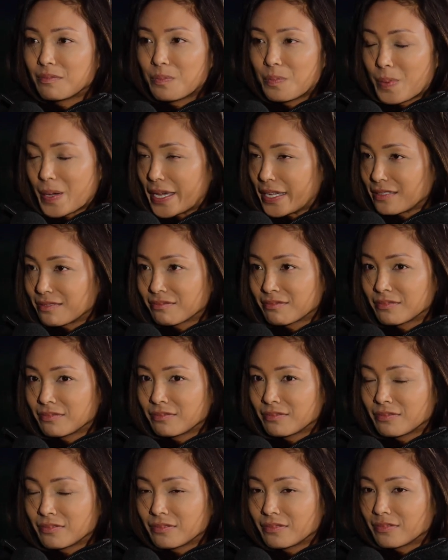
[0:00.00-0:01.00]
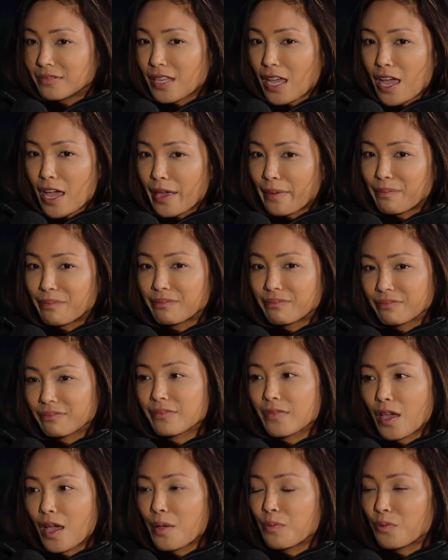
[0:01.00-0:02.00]
but I'm
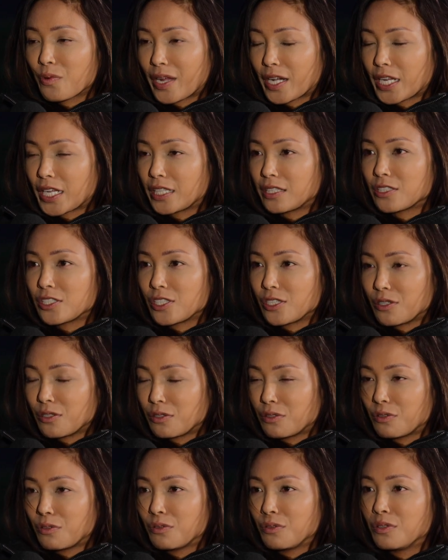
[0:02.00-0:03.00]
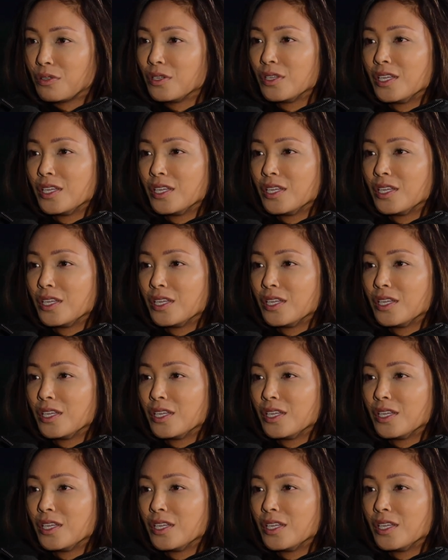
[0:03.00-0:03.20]
ready to